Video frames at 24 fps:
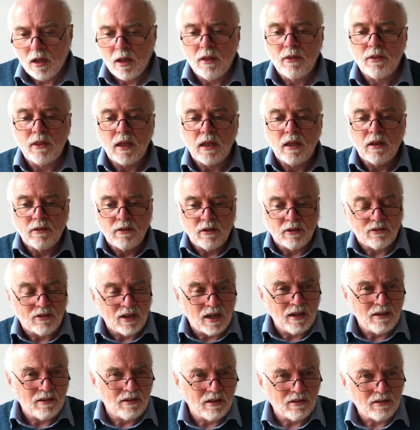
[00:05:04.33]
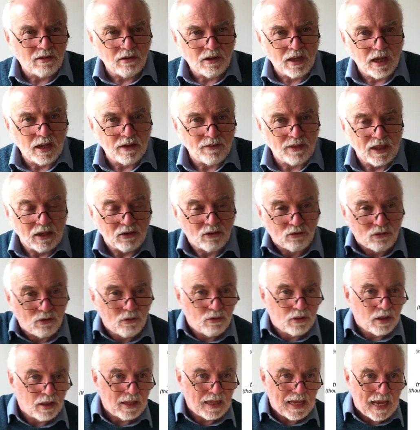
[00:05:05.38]
the, the scientist looking at the
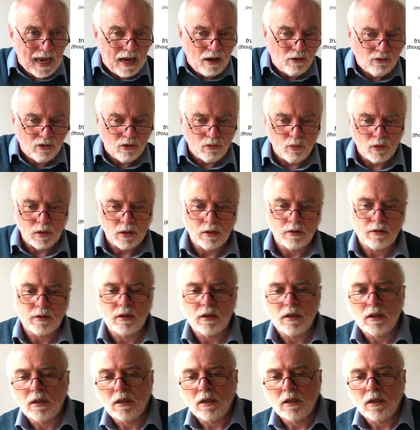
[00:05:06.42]
truth in the outer world,